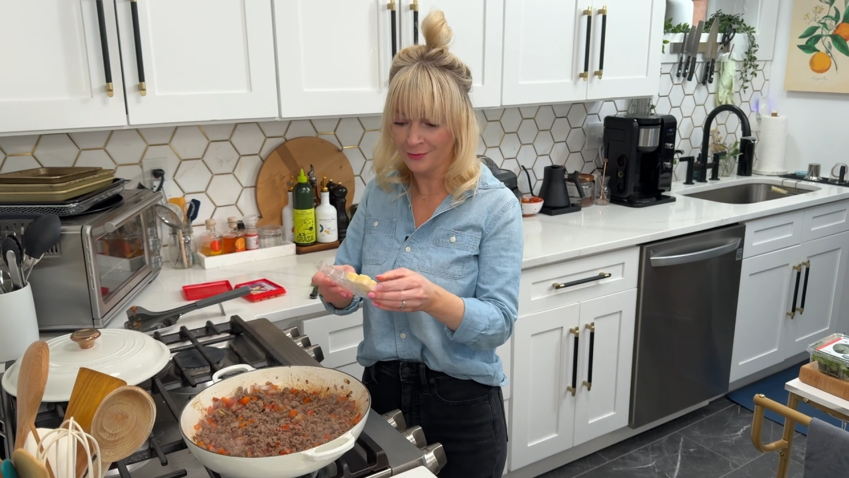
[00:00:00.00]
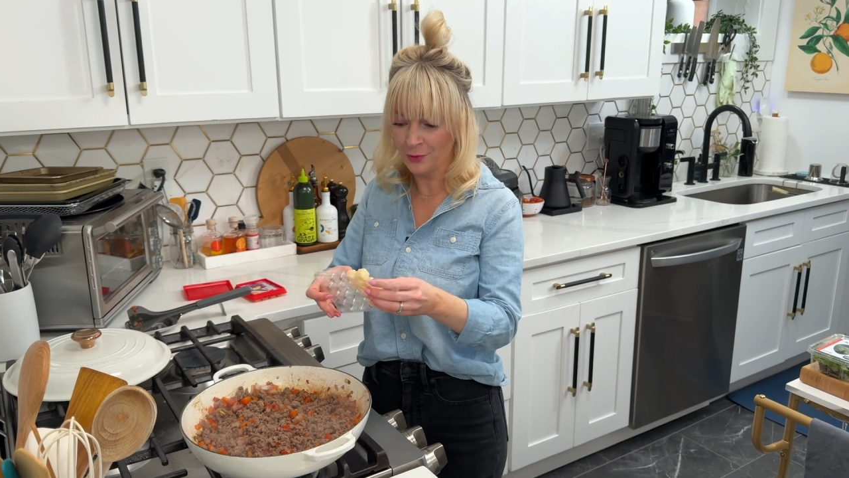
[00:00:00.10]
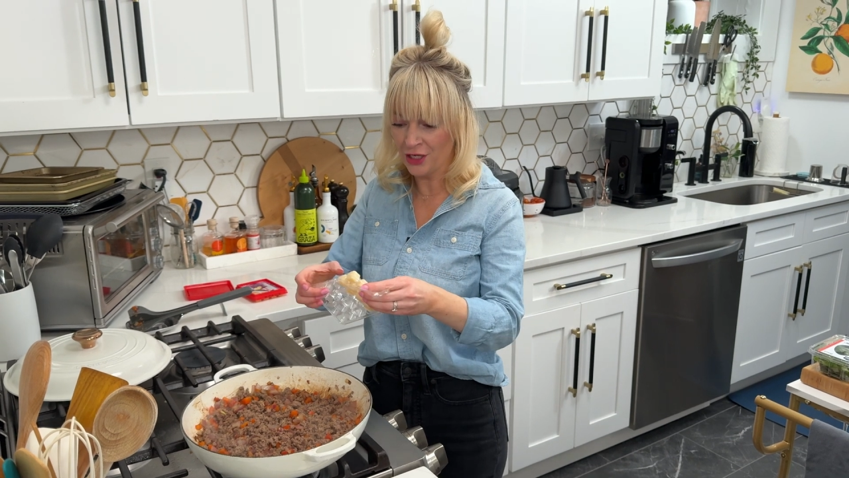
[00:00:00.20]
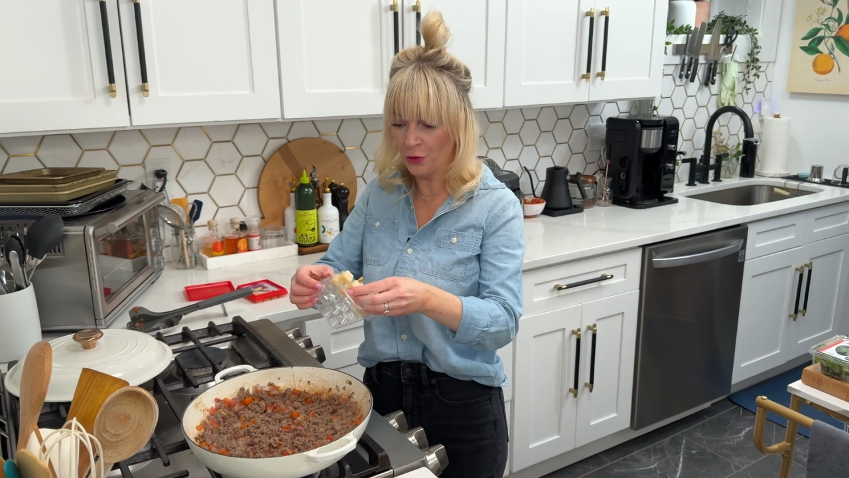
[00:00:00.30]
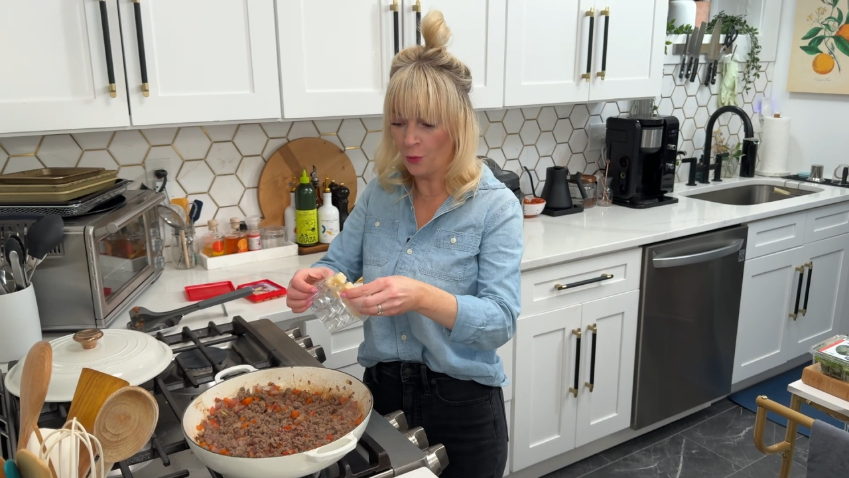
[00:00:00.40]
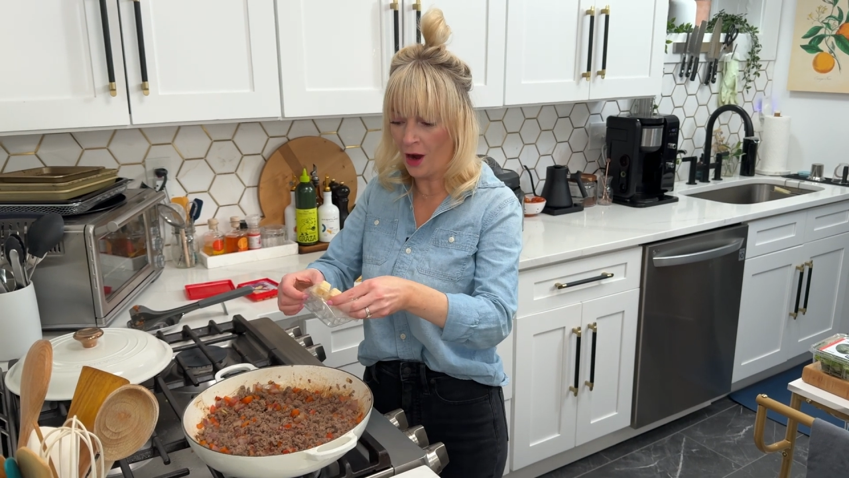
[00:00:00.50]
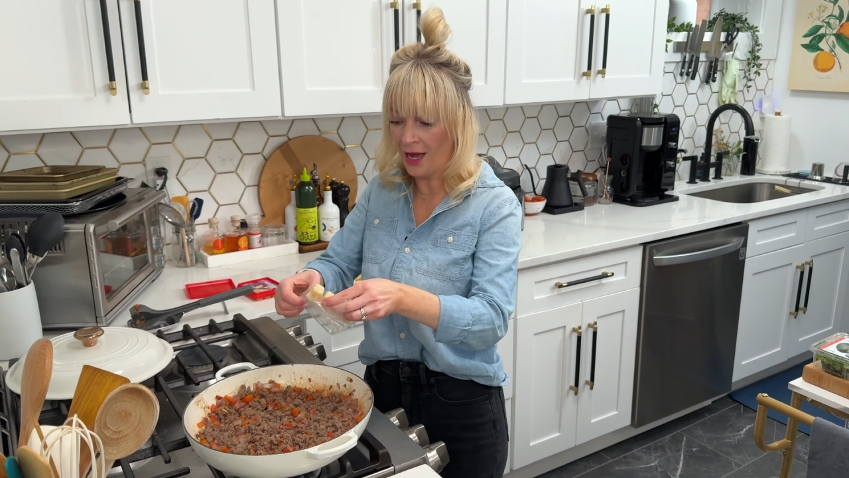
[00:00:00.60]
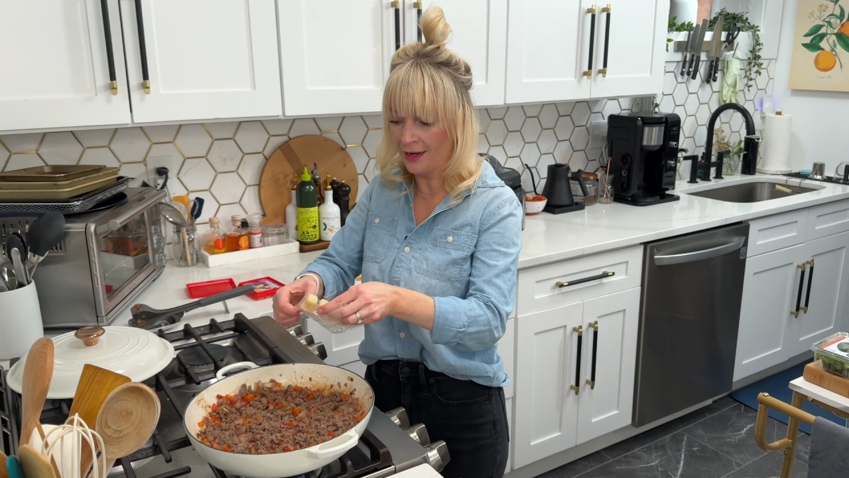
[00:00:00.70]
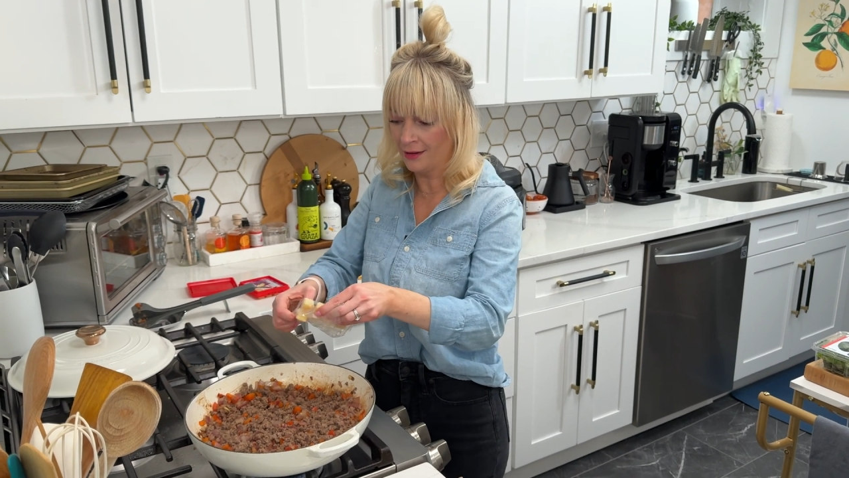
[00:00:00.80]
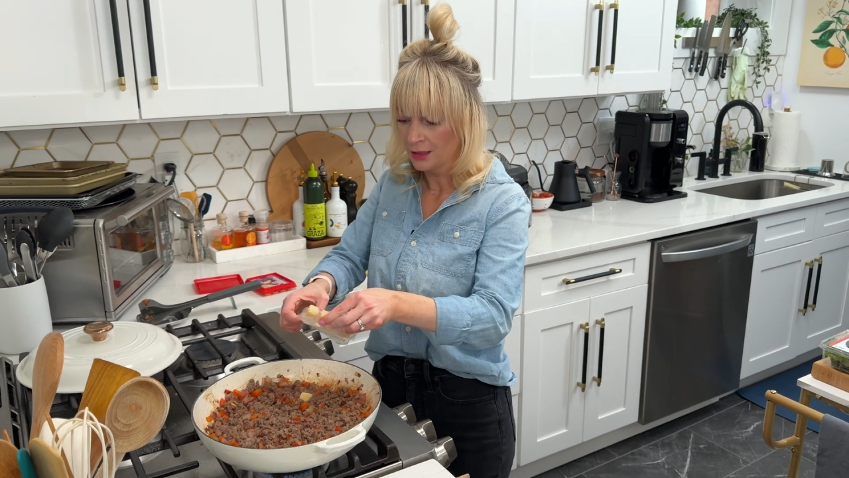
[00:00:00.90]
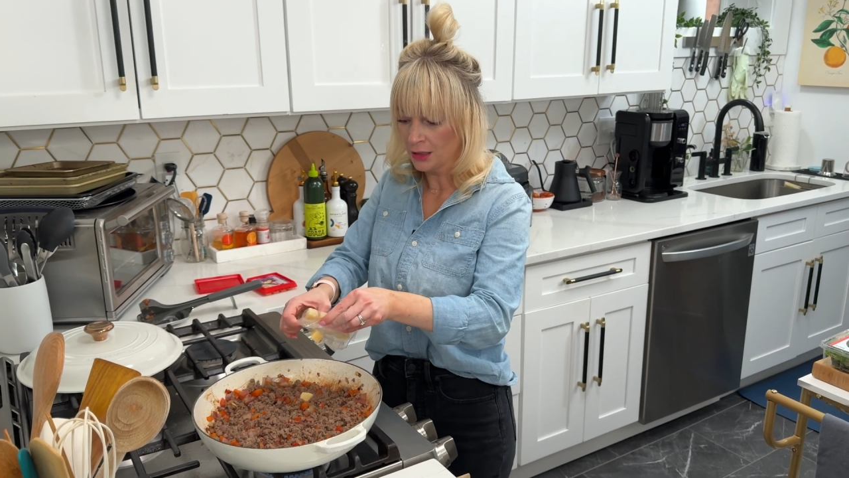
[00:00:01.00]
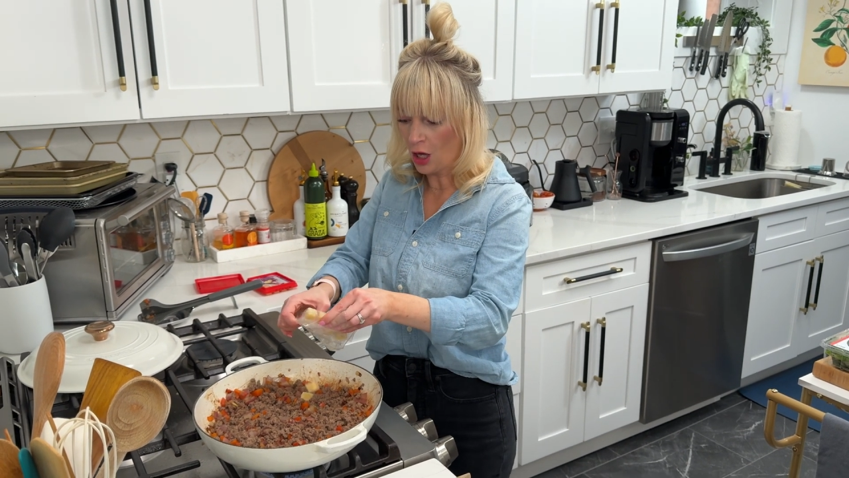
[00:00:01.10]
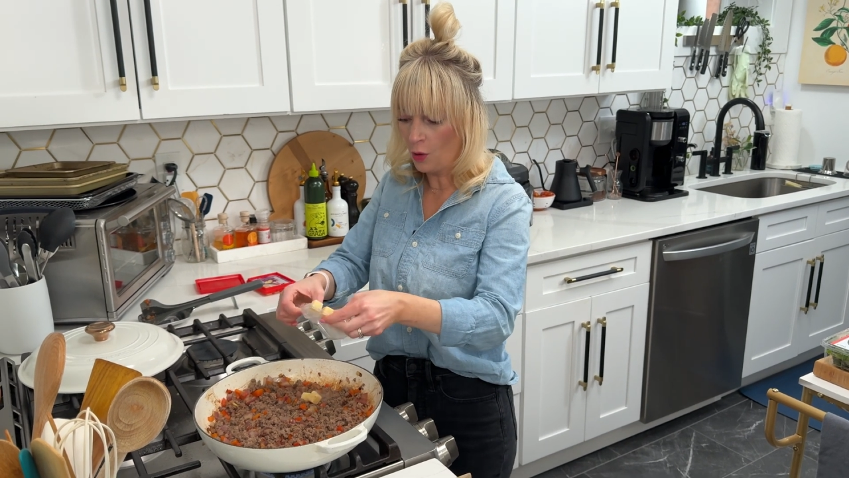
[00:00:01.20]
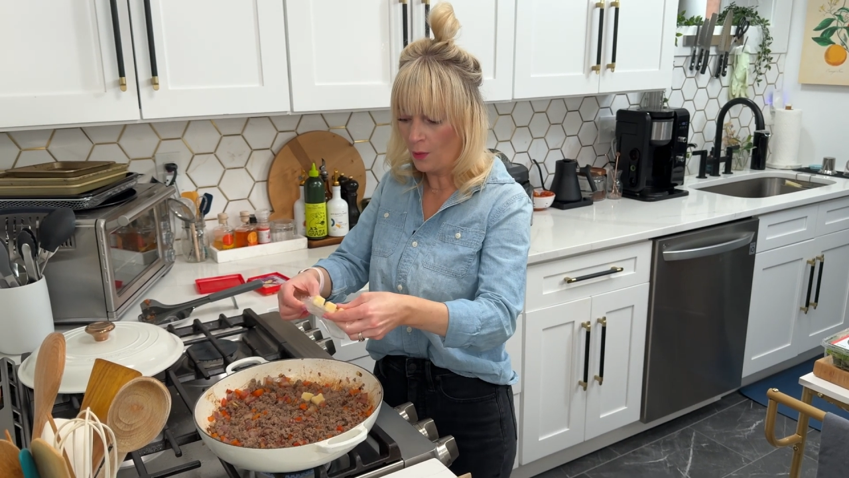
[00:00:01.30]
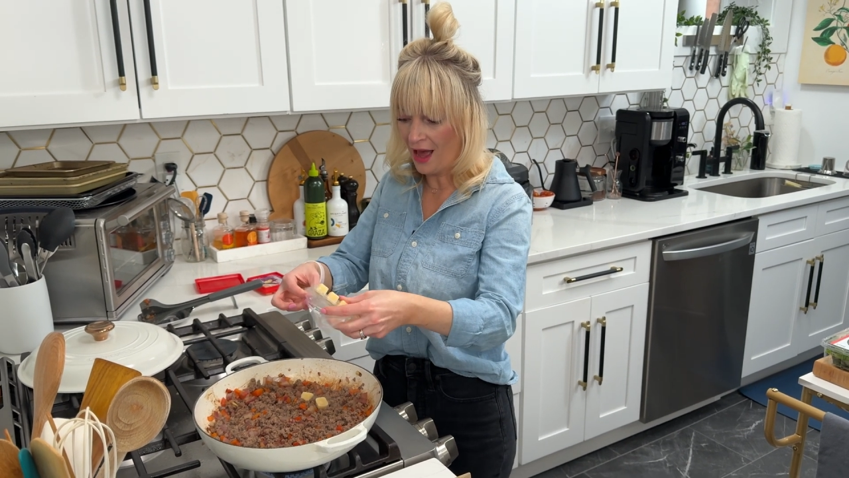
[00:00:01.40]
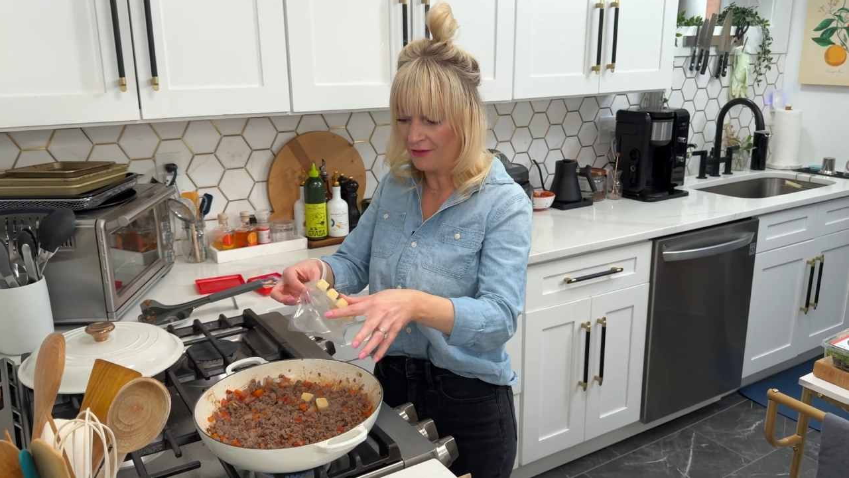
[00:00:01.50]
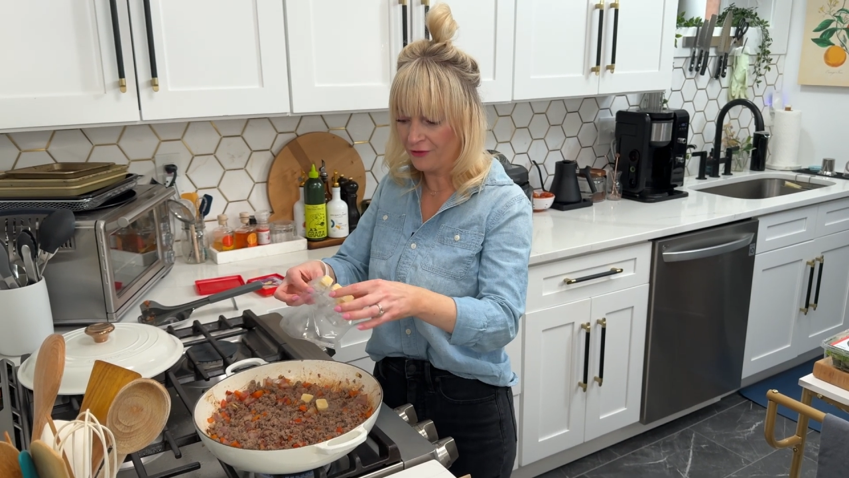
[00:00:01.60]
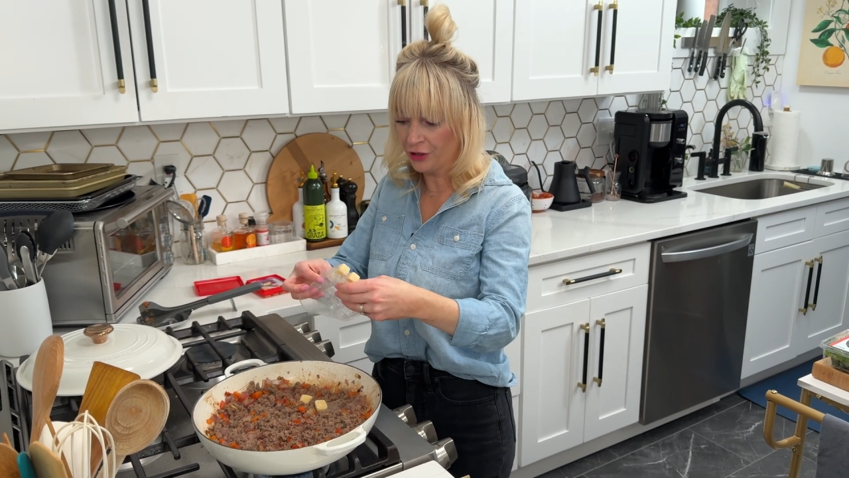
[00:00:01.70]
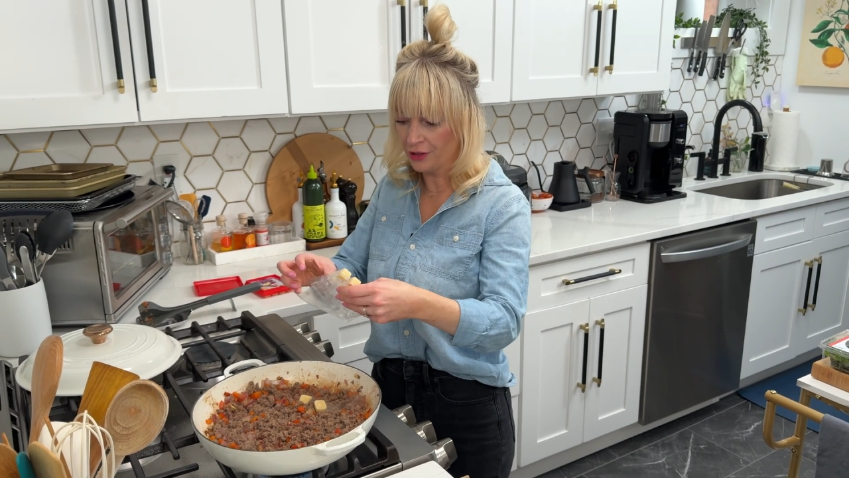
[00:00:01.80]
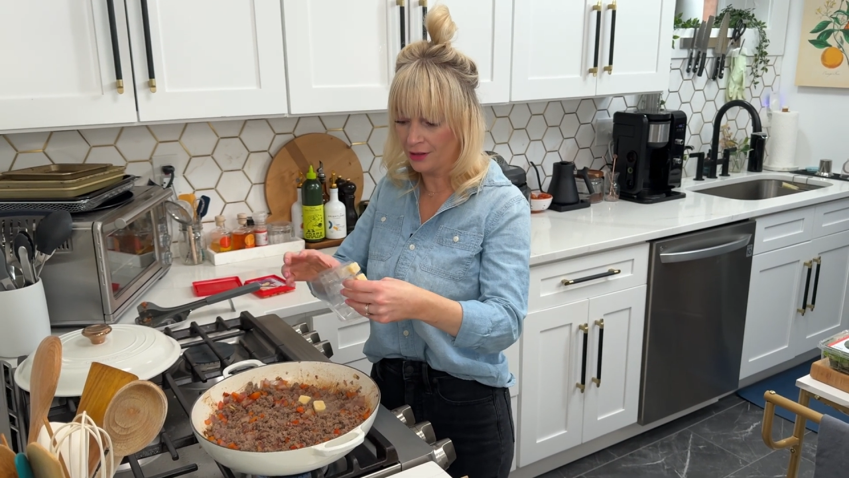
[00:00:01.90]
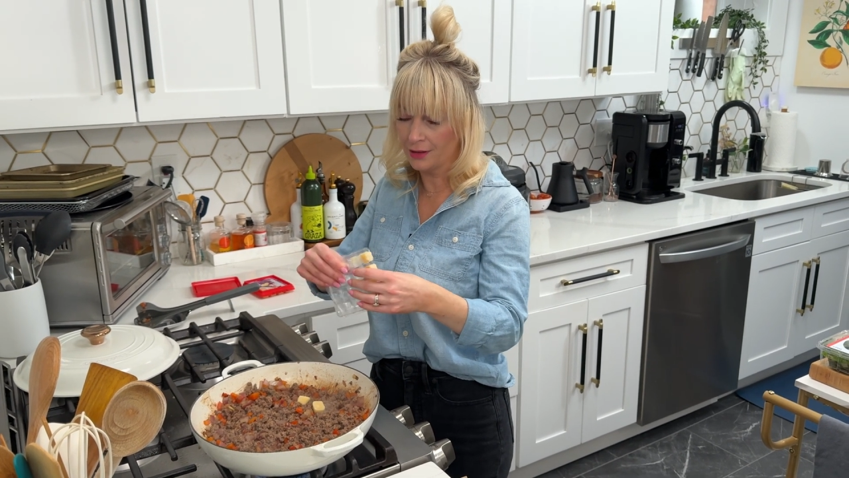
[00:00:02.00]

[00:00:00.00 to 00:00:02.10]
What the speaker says: when you want low effort,